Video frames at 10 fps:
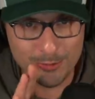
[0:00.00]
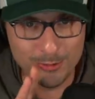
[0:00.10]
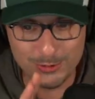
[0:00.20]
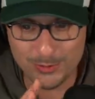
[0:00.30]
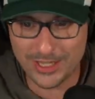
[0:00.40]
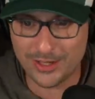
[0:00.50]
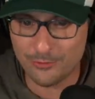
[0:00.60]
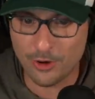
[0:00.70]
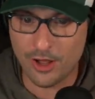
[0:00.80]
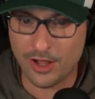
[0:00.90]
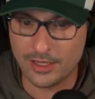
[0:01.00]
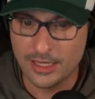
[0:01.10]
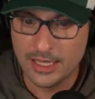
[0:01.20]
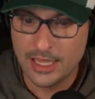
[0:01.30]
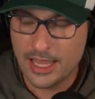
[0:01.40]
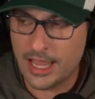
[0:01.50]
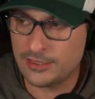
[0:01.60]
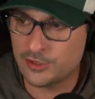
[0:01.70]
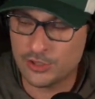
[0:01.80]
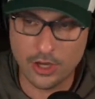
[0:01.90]
rules we get wrong.
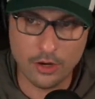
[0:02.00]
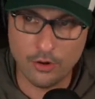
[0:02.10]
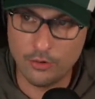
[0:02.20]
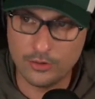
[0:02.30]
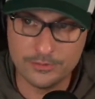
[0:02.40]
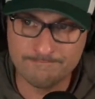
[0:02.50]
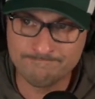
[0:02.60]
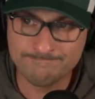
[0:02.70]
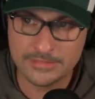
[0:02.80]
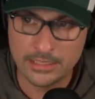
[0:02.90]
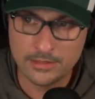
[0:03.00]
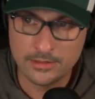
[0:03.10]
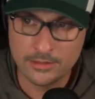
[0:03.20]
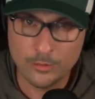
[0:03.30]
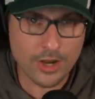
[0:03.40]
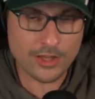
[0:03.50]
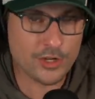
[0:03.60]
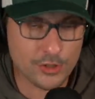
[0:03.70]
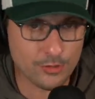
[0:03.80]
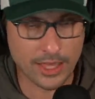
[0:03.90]
And so we're not going
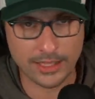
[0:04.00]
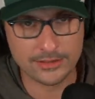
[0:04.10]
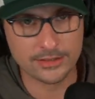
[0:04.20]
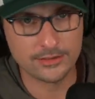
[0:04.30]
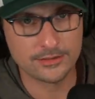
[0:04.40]
to do that.